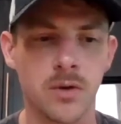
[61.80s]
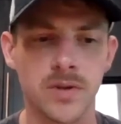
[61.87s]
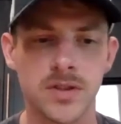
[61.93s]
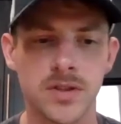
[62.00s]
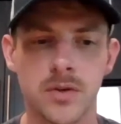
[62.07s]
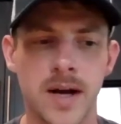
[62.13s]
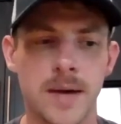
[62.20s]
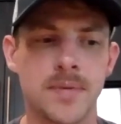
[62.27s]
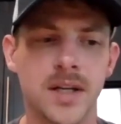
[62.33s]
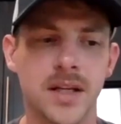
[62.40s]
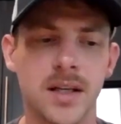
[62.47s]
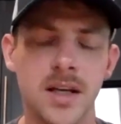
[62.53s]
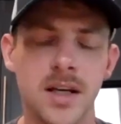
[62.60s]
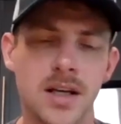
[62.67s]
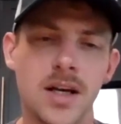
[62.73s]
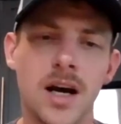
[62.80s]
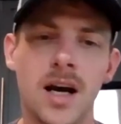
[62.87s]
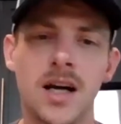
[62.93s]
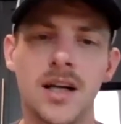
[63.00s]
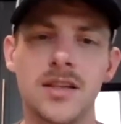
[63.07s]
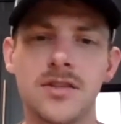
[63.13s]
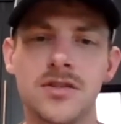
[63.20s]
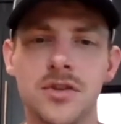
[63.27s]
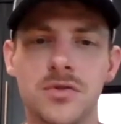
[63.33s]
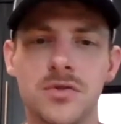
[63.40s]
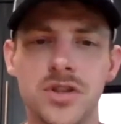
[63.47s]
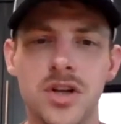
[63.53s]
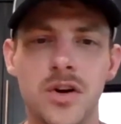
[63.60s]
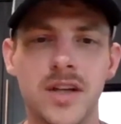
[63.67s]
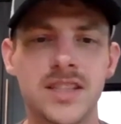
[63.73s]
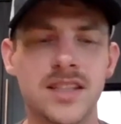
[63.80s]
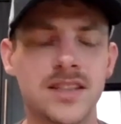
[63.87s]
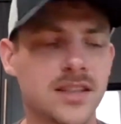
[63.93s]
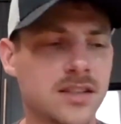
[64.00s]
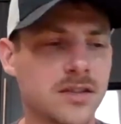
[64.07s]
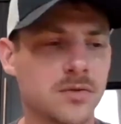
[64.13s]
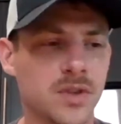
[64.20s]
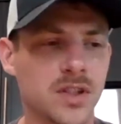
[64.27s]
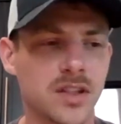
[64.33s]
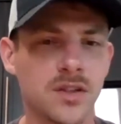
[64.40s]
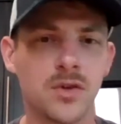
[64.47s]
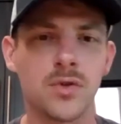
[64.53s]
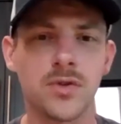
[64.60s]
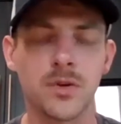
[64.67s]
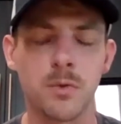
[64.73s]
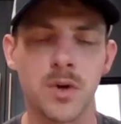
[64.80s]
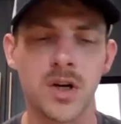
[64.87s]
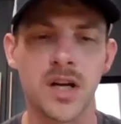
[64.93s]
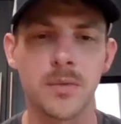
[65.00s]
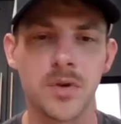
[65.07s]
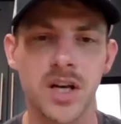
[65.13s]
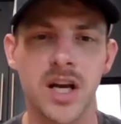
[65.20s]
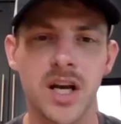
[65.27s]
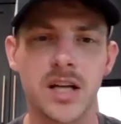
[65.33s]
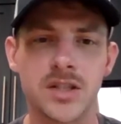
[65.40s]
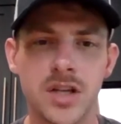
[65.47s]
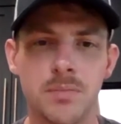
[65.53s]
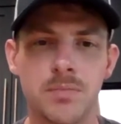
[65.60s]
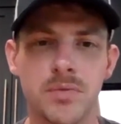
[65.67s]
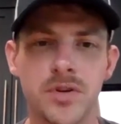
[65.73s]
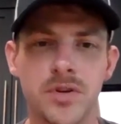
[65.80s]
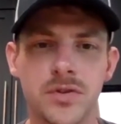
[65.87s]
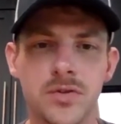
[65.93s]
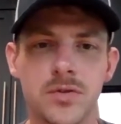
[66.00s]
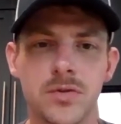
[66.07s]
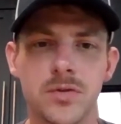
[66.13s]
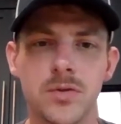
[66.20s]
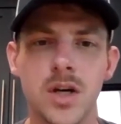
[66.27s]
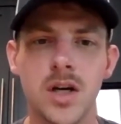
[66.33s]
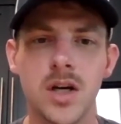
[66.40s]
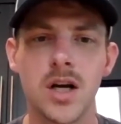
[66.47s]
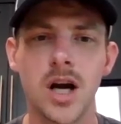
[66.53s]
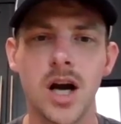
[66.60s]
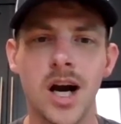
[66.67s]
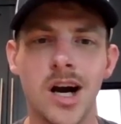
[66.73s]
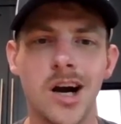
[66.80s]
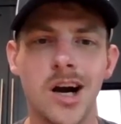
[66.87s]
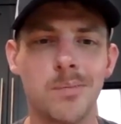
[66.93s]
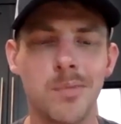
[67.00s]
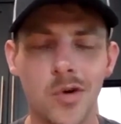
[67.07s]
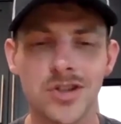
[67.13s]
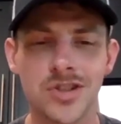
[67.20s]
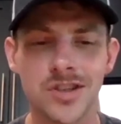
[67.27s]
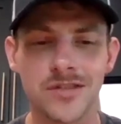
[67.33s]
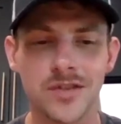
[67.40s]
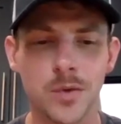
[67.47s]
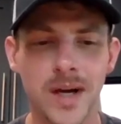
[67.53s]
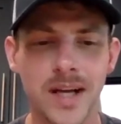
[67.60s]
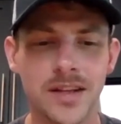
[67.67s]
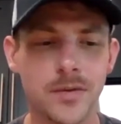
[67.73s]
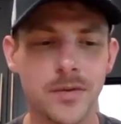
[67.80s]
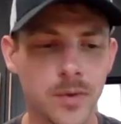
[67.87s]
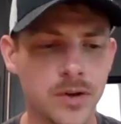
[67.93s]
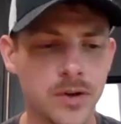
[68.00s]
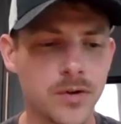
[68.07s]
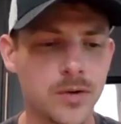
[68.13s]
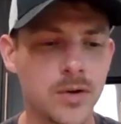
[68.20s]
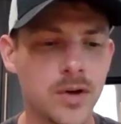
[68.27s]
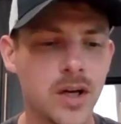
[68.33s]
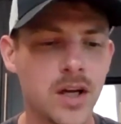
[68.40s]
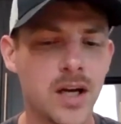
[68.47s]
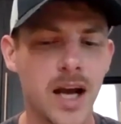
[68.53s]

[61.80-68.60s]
was so epic. And so, Joe, I think this is really cool that we're able to catch up with you a portion of the way through,